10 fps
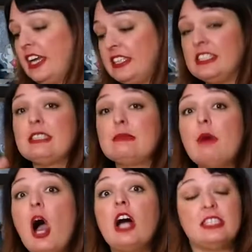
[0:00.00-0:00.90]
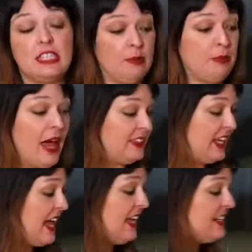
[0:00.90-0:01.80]
a small tip at the
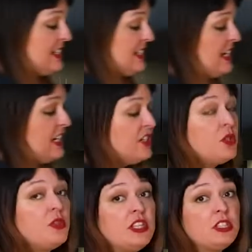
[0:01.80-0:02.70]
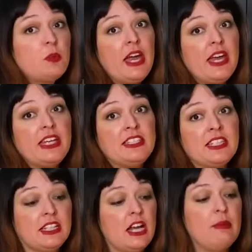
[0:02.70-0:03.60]
end. So this way it
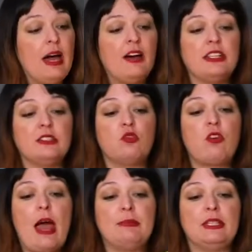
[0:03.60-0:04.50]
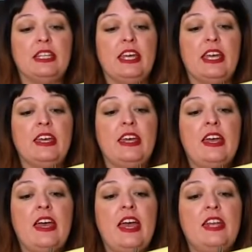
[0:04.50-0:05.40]
doesn't come out as rapidly
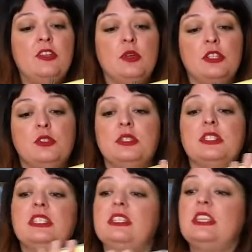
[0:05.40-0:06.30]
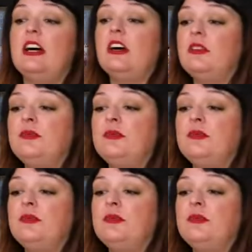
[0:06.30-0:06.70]
and you can do the detail.